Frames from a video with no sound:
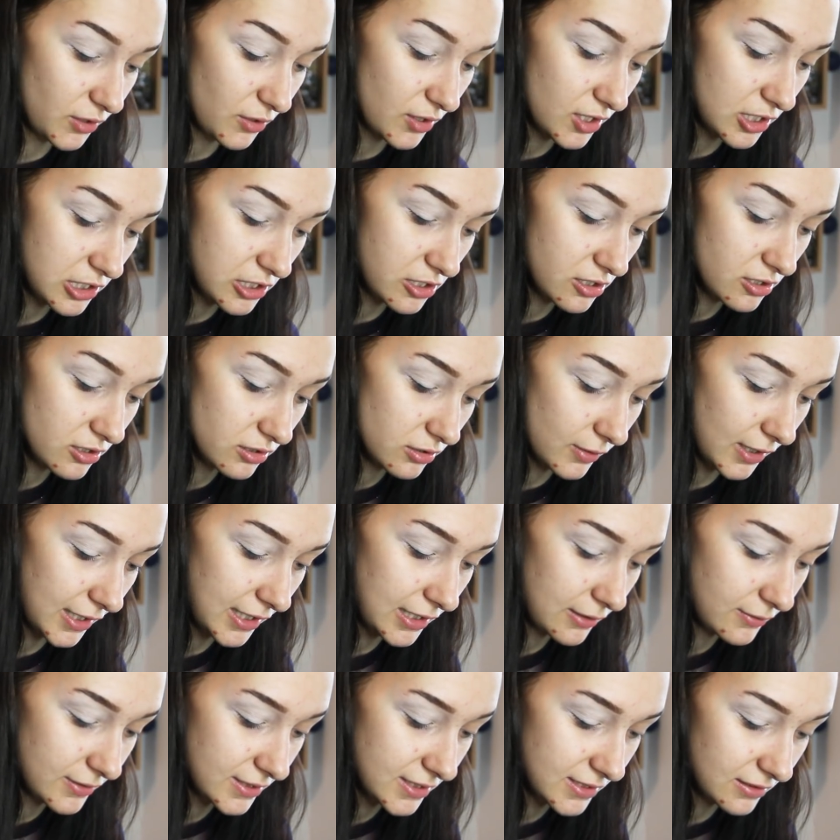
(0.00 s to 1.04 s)
few issues where
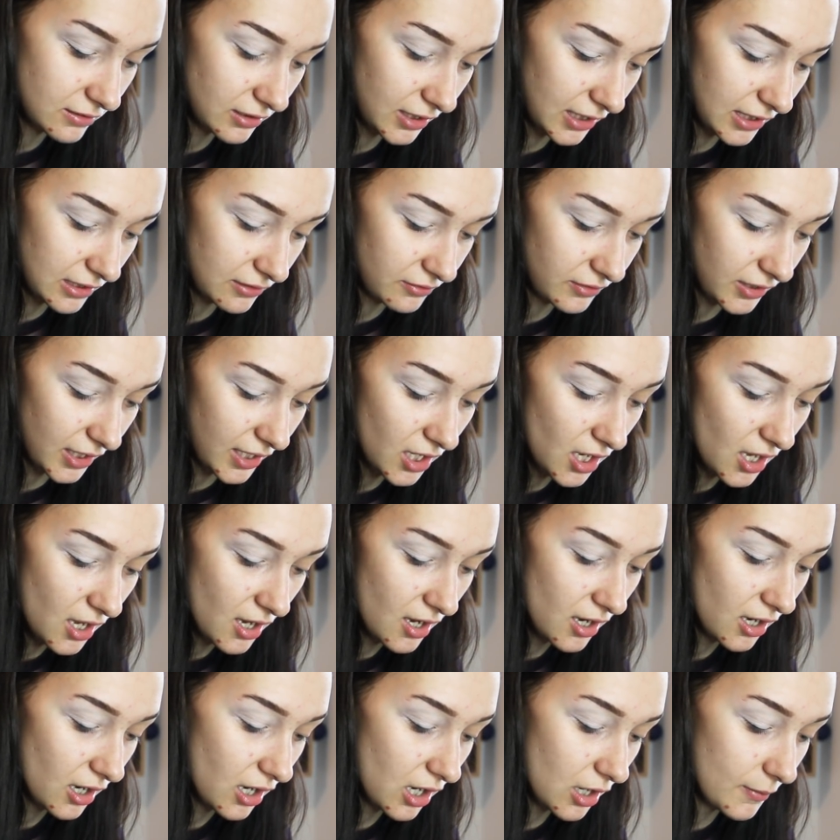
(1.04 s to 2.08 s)
he was still kind of like
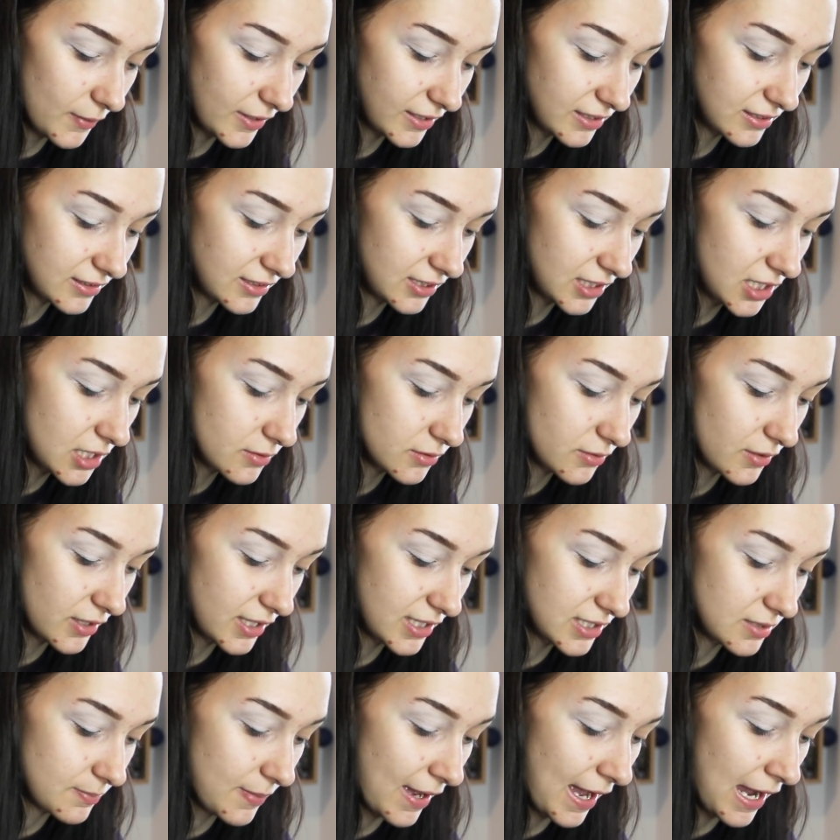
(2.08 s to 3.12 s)
coming to terms with
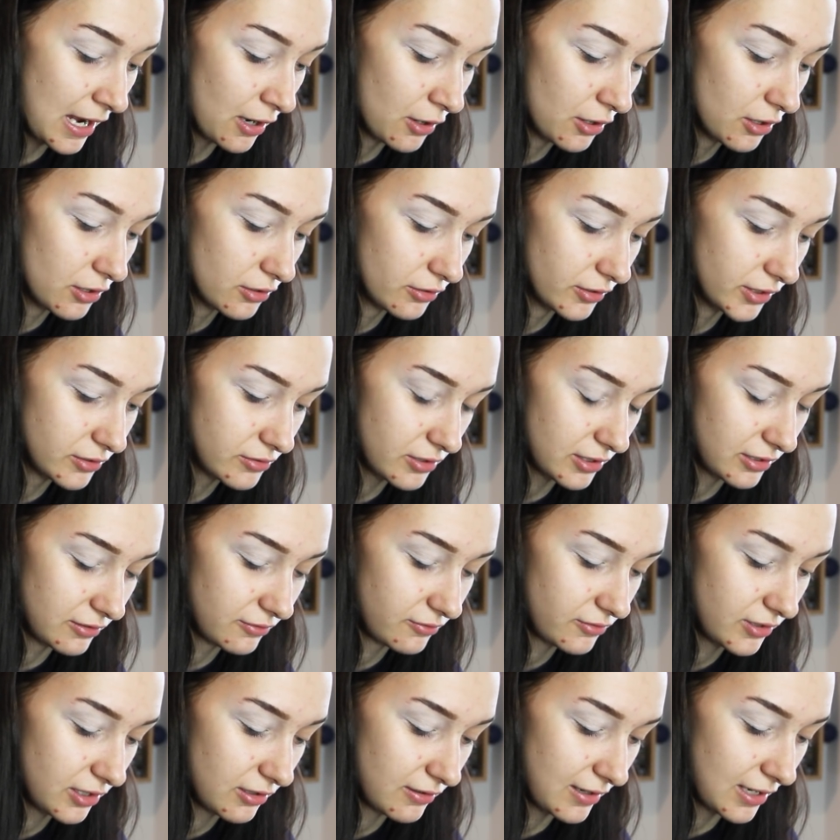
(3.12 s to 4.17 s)
his power and trying to
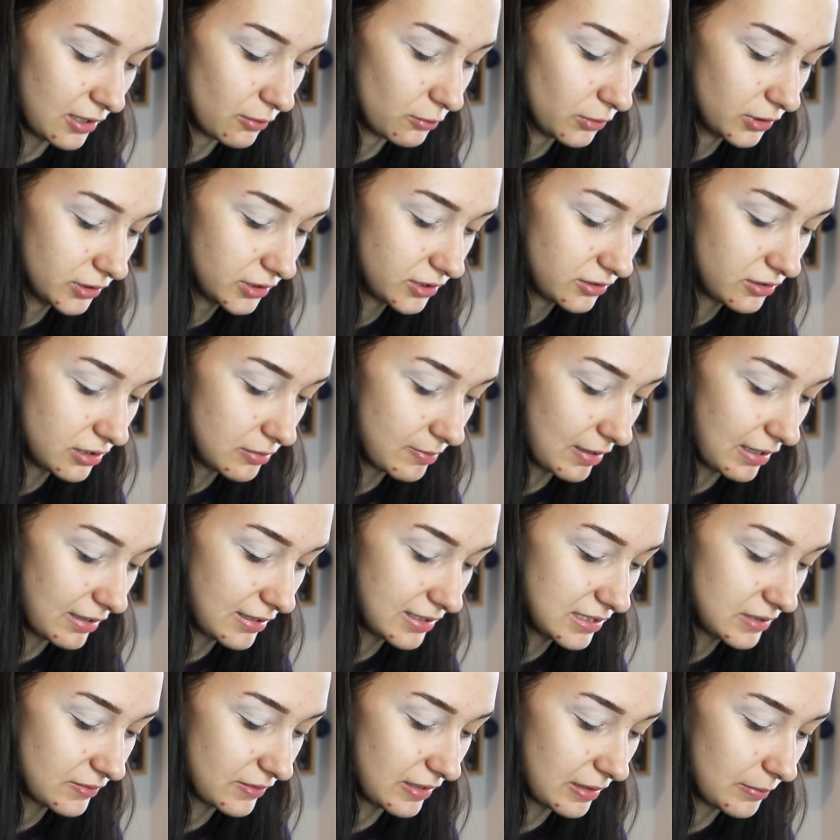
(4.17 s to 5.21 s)
figure out what to do about
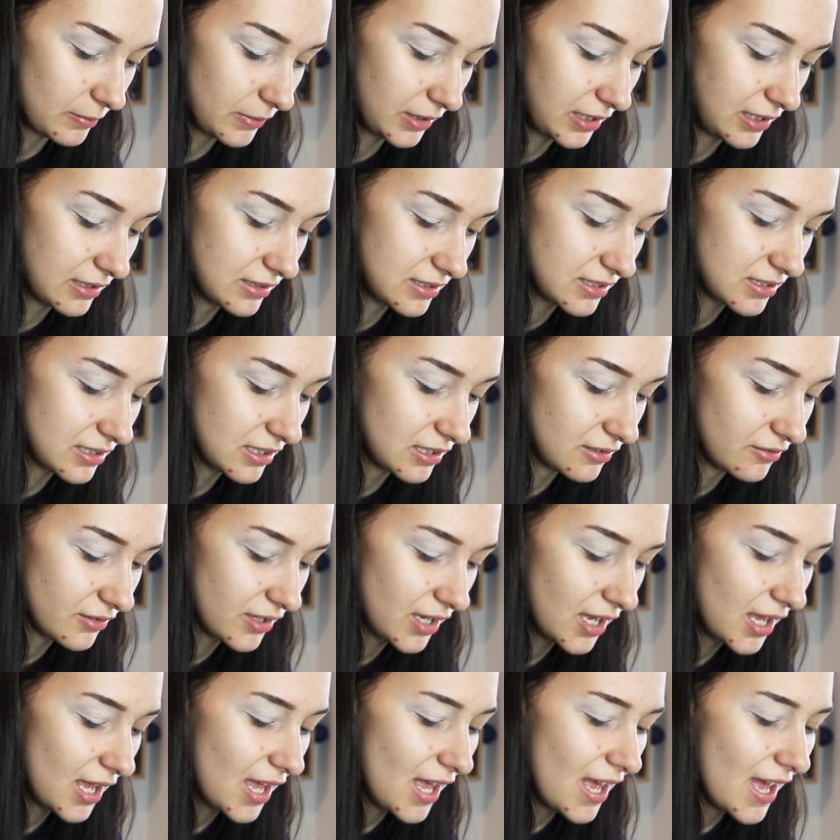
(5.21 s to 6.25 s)
his family and stuff.
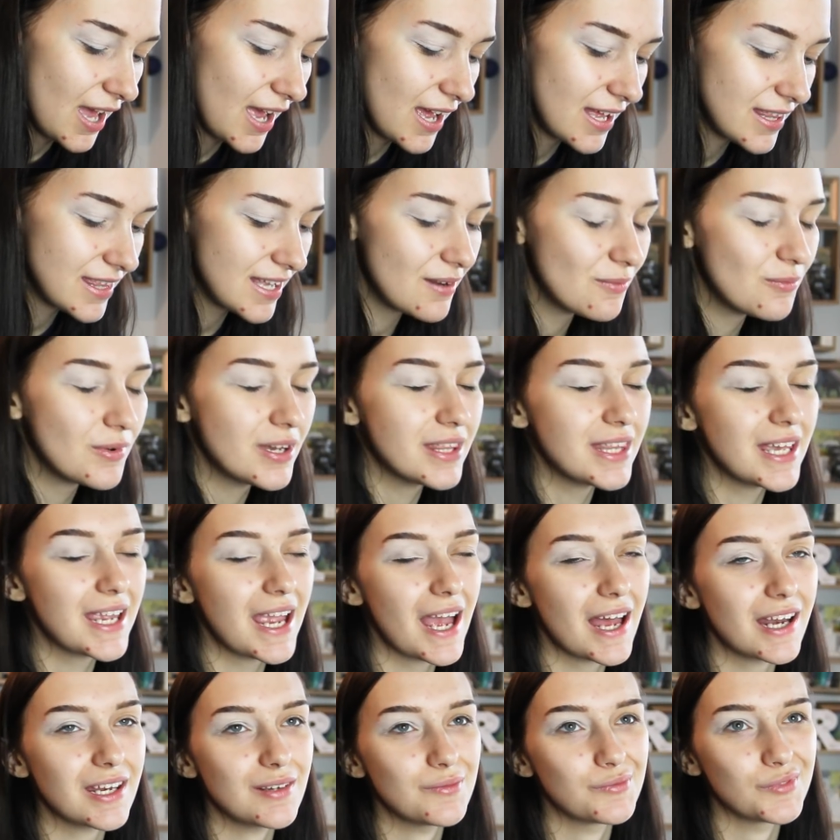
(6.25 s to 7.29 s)
And then when they
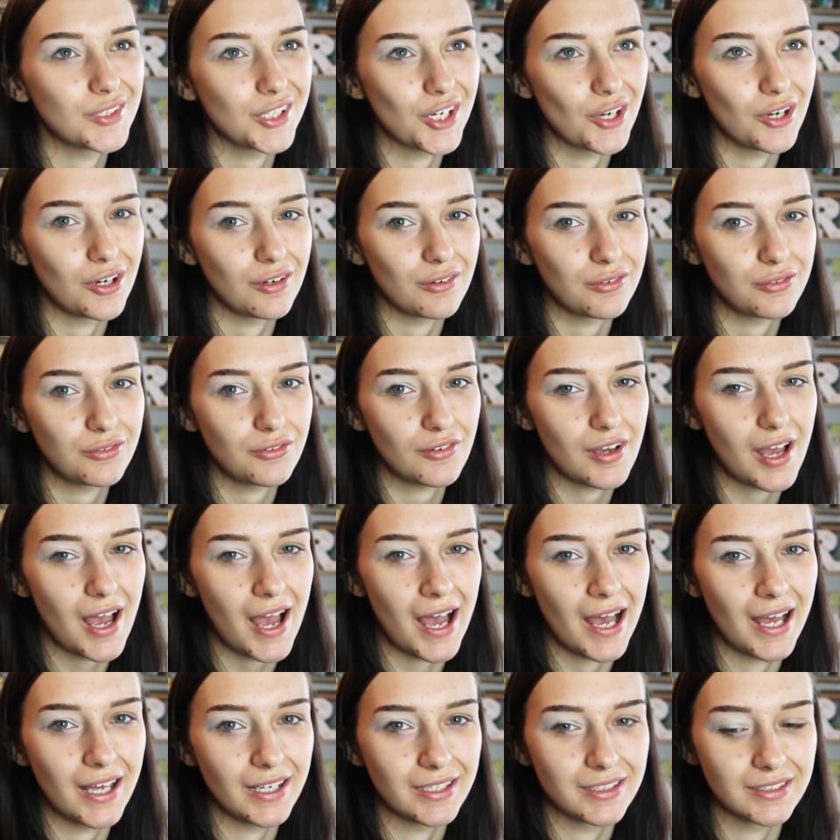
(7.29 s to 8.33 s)
had him run off
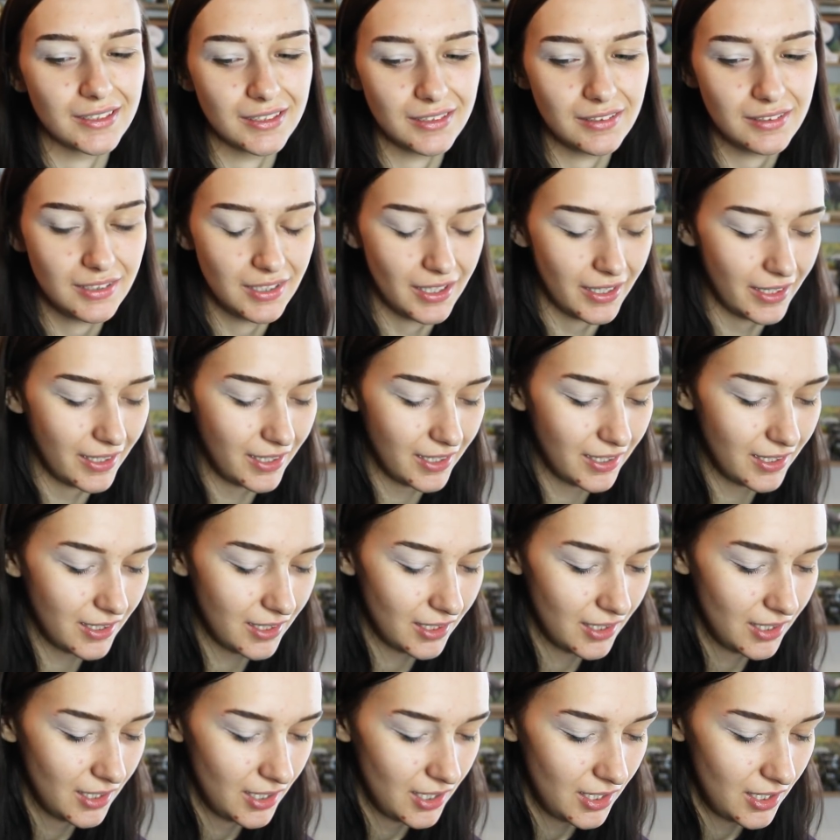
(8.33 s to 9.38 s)
and like
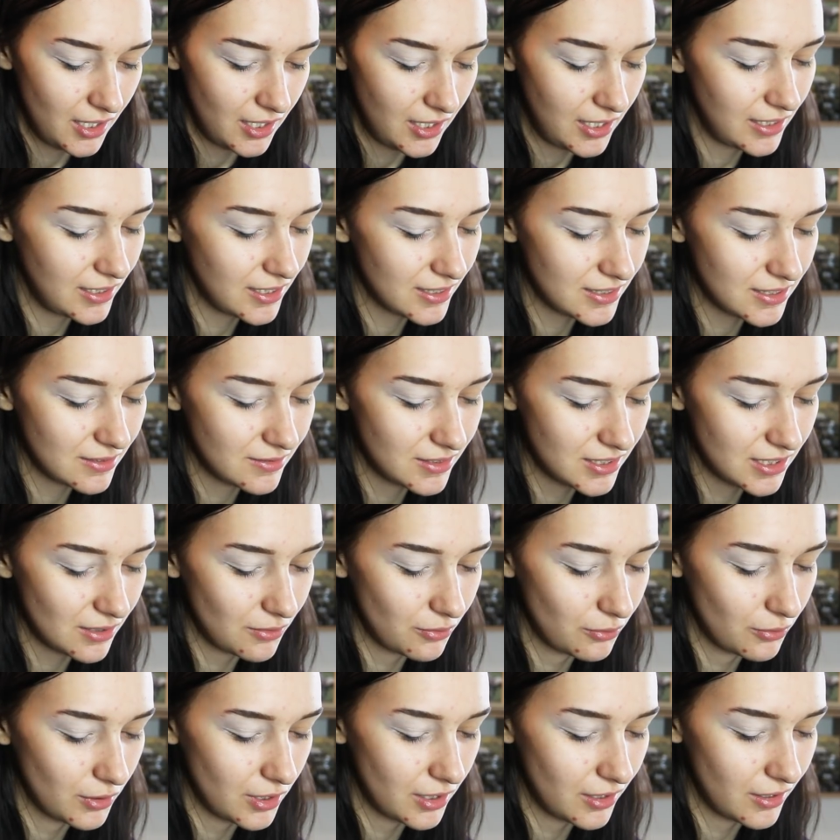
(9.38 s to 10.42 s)
he did some
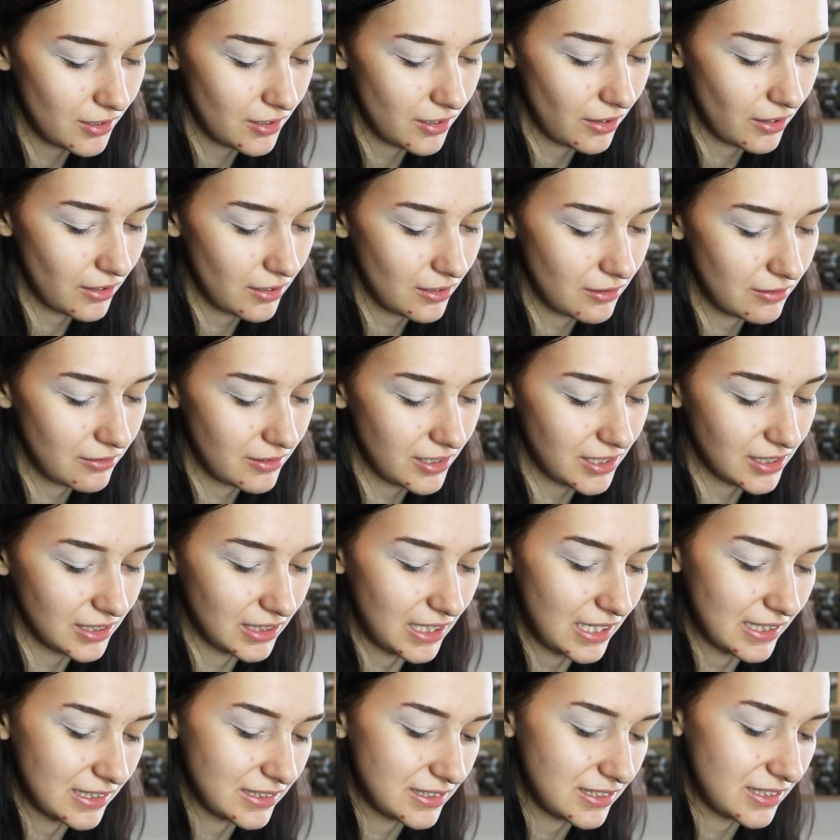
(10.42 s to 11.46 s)
stuff with Green
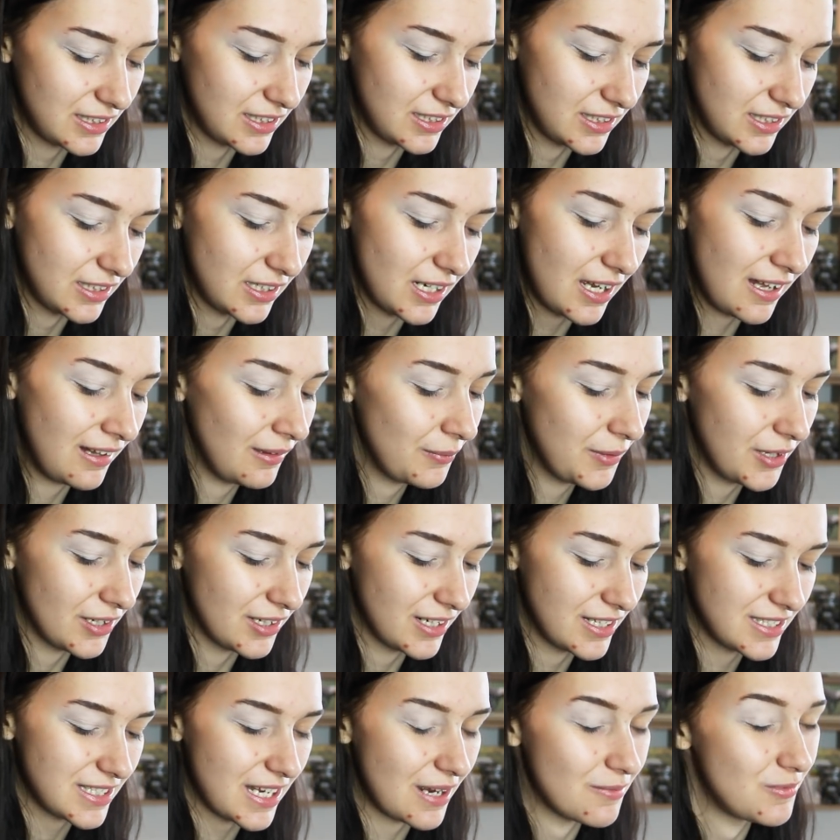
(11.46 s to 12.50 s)
Lantern, and I'll be
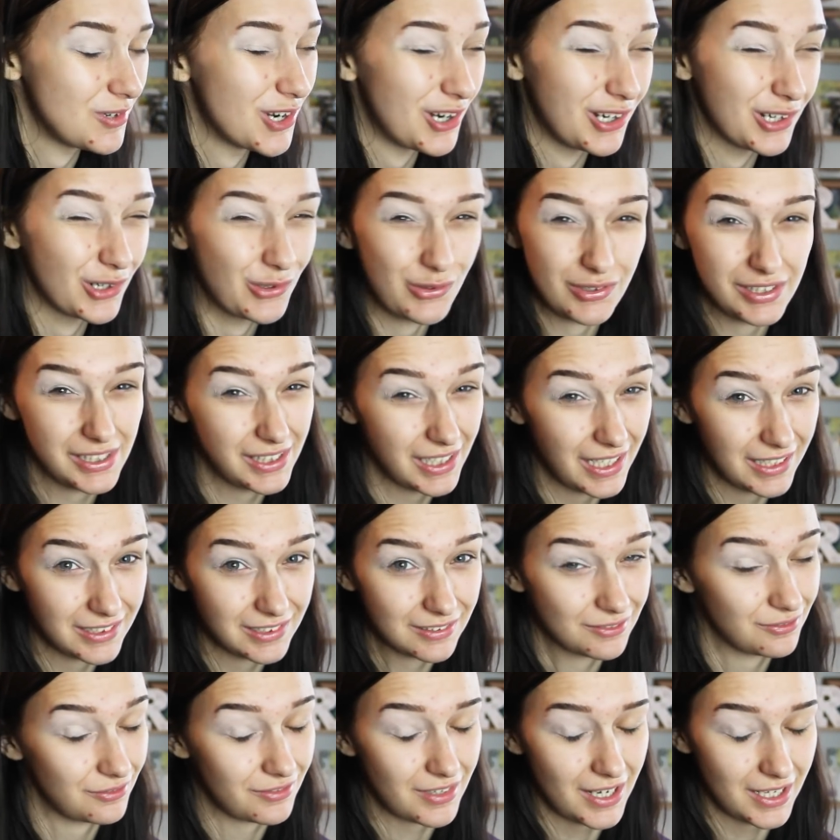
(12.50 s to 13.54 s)
honest, I'm not a Green
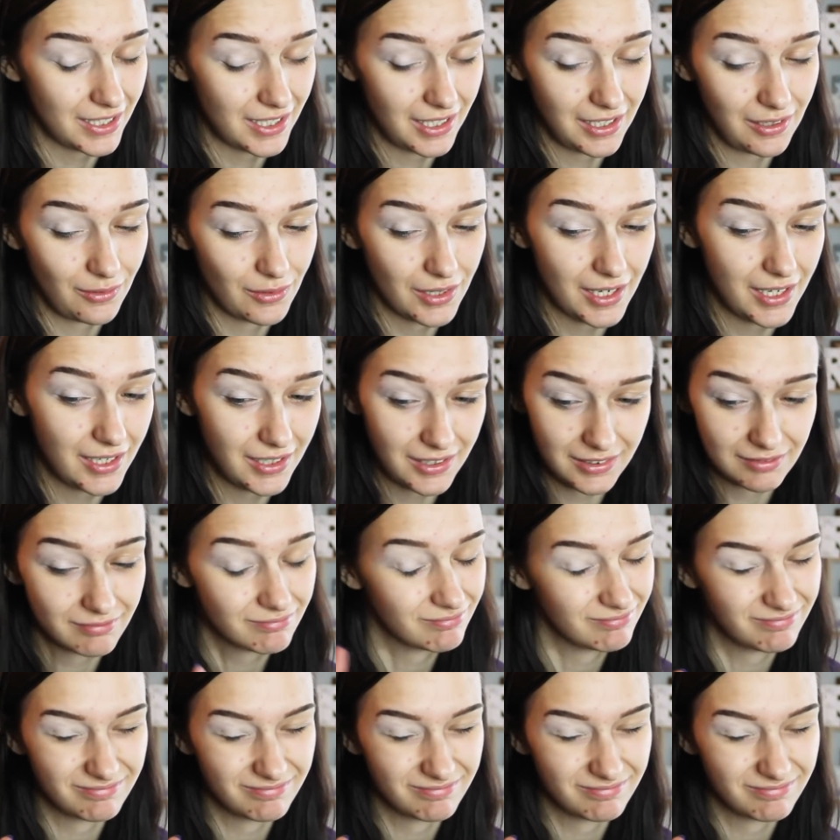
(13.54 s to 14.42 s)
Lantern fan anyway.